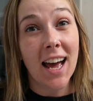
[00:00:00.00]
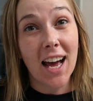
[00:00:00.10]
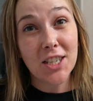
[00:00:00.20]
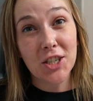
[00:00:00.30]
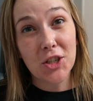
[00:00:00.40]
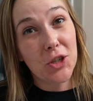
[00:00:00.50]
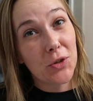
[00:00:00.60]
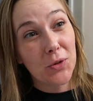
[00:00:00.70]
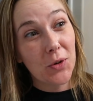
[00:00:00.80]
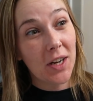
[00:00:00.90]
I should
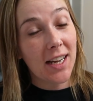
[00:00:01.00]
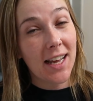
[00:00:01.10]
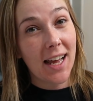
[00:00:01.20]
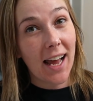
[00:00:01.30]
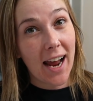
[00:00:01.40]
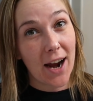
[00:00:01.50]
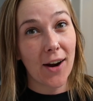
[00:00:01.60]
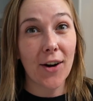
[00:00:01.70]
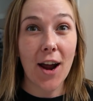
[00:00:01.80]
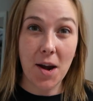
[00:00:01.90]
do
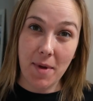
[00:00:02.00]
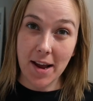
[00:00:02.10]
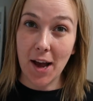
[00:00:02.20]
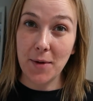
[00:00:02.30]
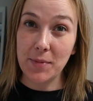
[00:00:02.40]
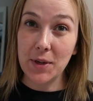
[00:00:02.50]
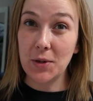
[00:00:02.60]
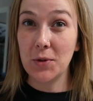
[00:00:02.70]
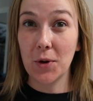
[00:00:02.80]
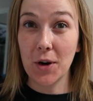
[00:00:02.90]
hair and makeup
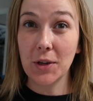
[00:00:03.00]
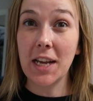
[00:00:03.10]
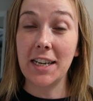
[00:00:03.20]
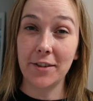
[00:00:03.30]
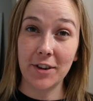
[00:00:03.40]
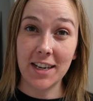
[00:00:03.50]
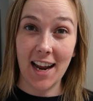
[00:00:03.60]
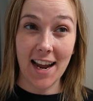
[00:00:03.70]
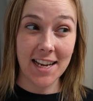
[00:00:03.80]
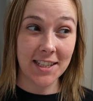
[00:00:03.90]
tutorials on different
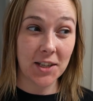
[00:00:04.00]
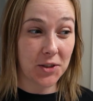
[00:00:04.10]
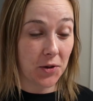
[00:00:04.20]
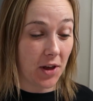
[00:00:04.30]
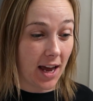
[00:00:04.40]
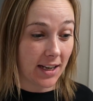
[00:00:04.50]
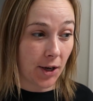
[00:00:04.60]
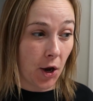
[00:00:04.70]
days so that